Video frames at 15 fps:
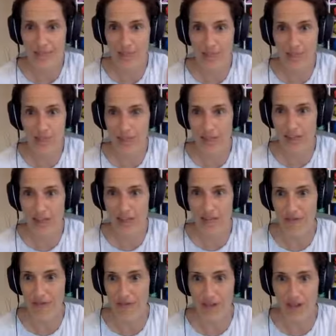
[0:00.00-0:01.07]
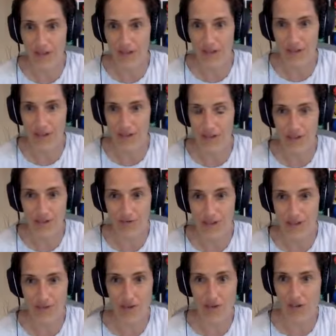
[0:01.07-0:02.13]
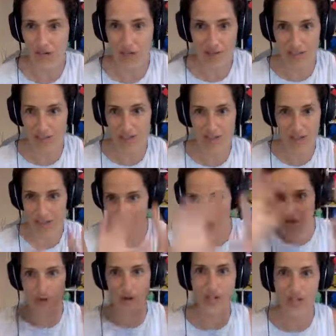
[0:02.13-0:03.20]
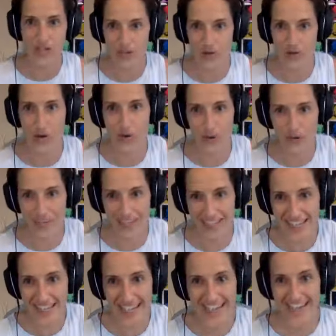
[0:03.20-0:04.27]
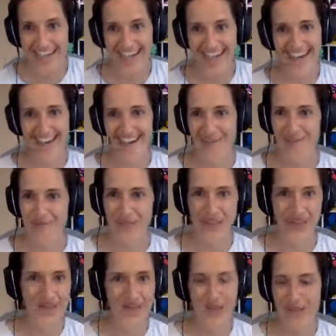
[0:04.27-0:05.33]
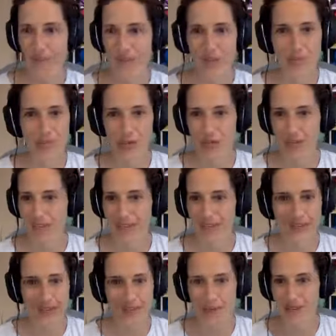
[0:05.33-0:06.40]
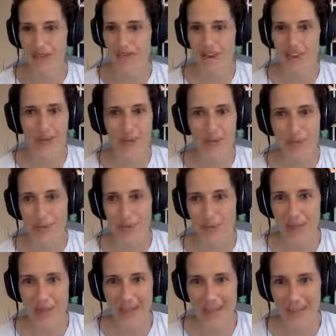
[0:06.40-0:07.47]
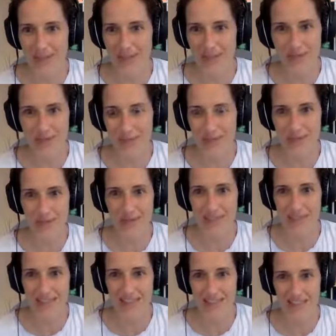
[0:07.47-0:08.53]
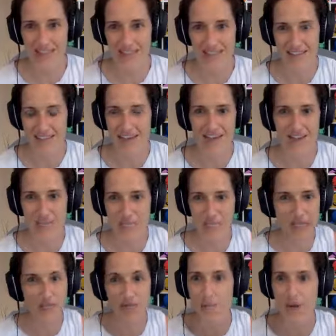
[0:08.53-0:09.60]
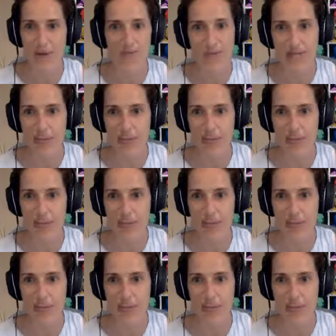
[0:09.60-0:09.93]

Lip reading: You will have the resort kind of on your own. there will be only a couple of other people hang out. So it's, safe bubble.